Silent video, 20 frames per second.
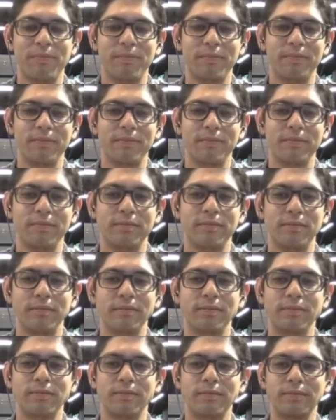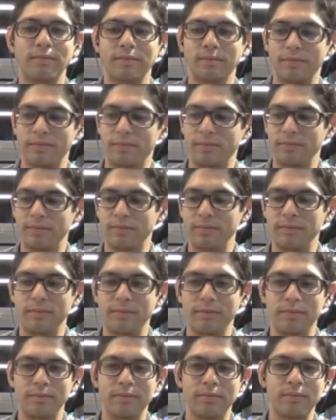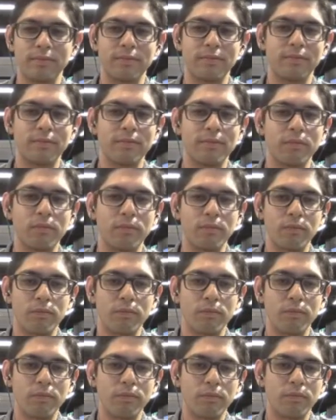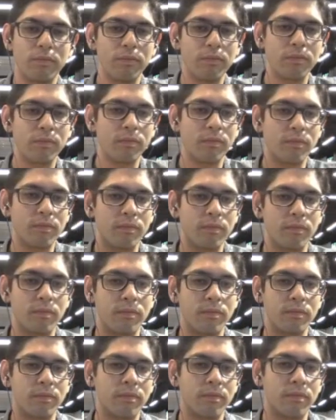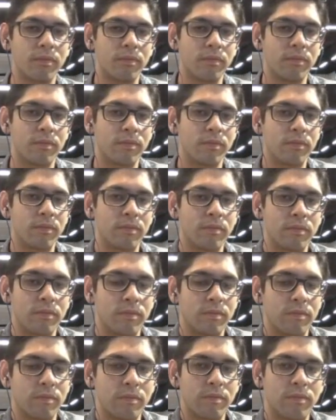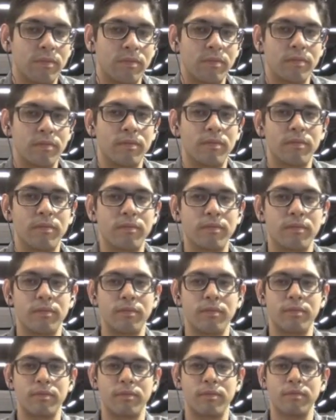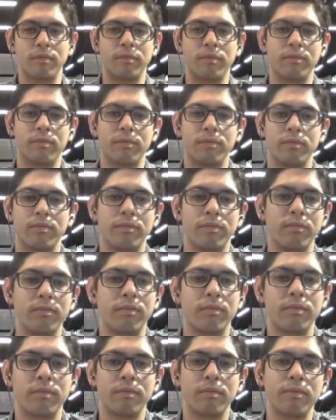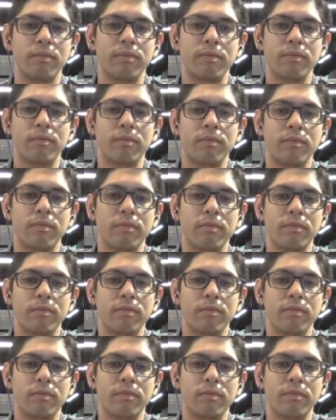This person isn't speaking.